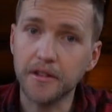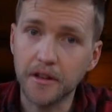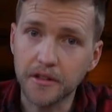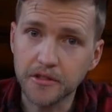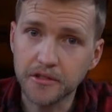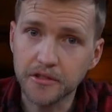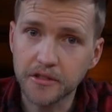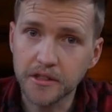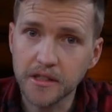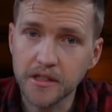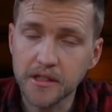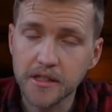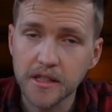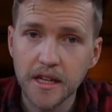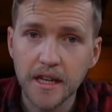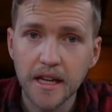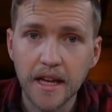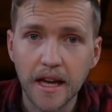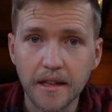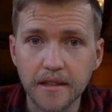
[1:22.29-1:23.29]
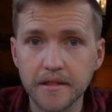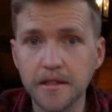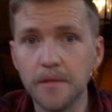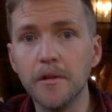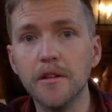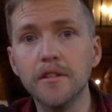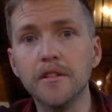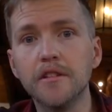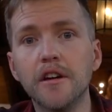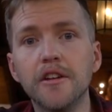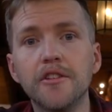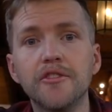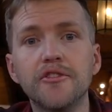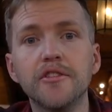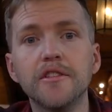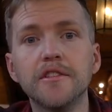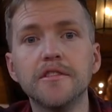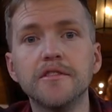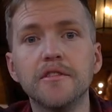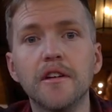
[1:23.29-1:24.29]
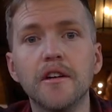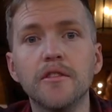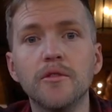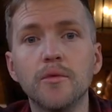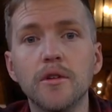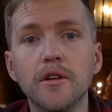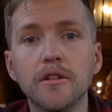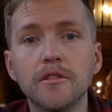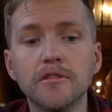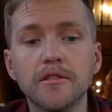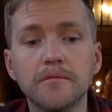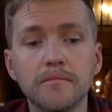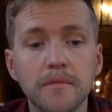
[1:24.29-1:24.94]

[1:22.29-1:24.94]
countries and some other countries throughout the world.